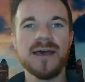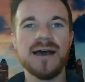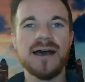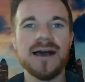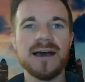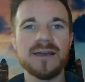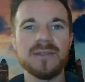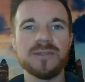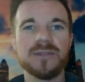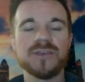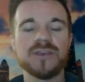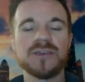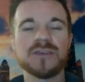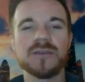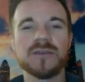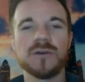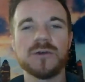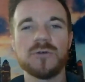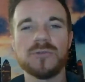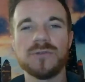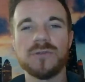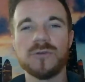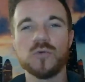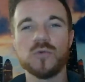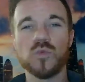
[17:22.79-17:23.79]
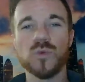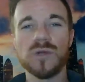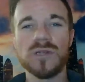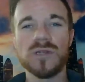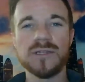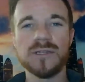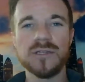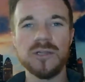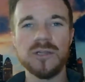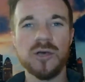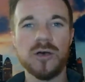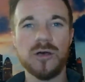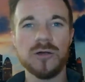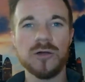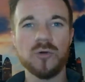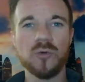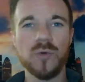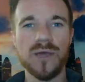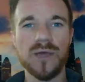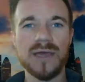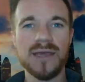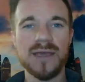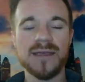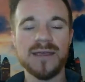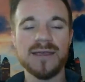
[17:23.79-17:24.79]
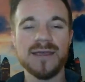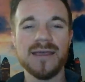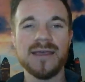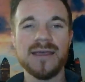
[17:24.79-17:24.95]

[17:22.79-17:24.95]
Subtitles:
I think goes a really long way.